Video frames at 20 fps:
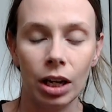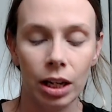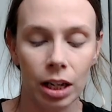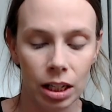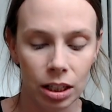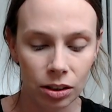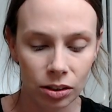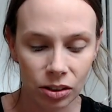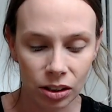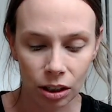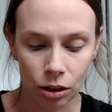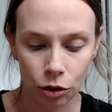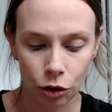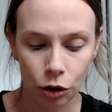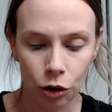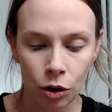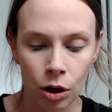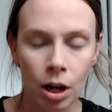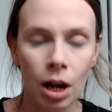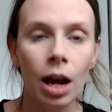It is
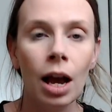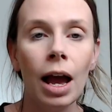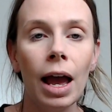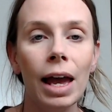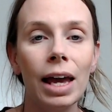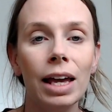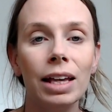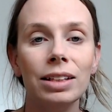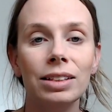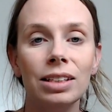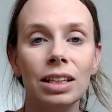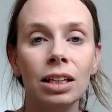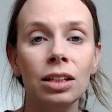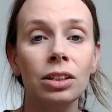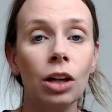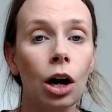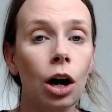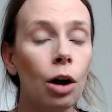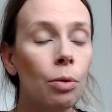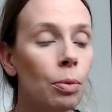here. It
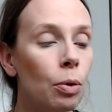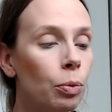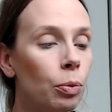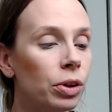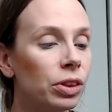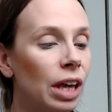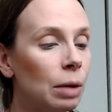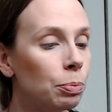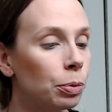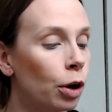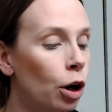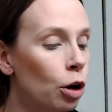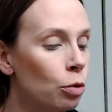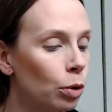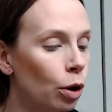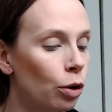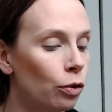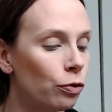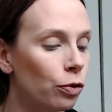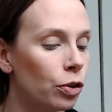did come with a
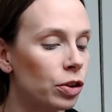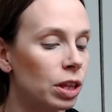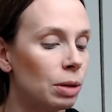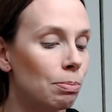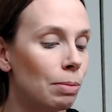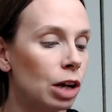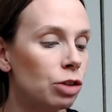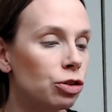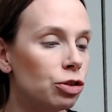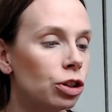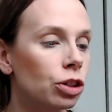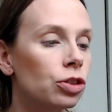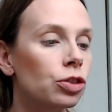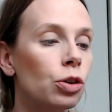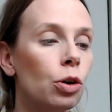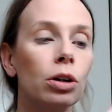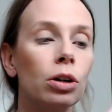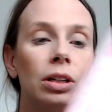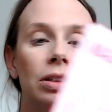promo for the Magic Star